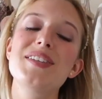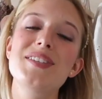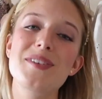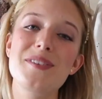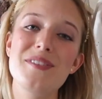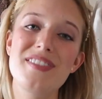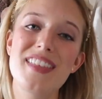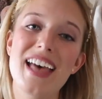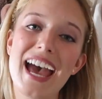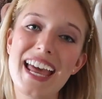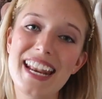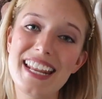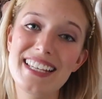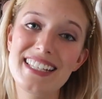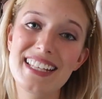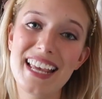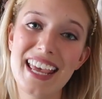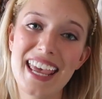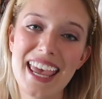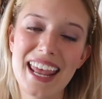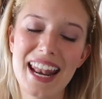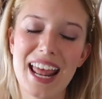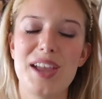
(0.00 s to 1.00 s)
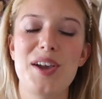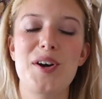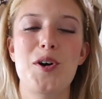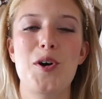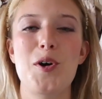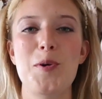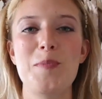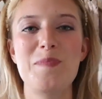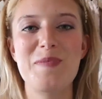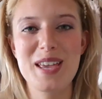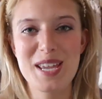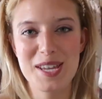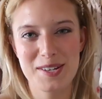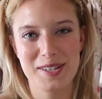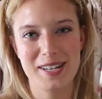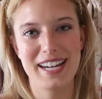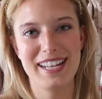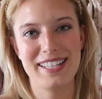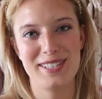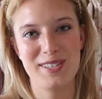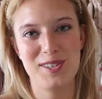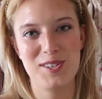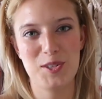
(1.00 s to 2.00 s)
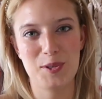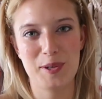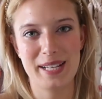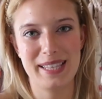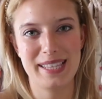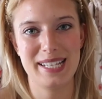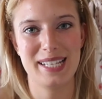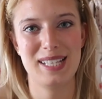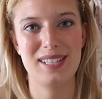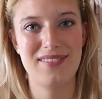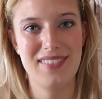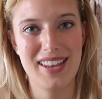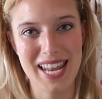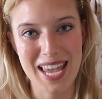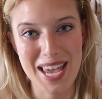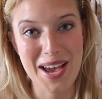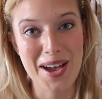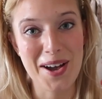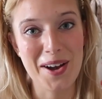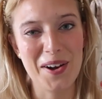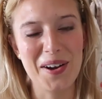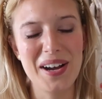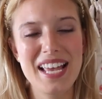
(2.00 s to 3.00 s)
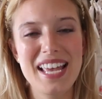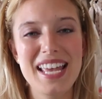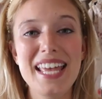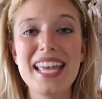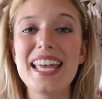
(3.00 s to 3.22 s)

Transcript: So that is it. I hope that you guys enjoyed this video.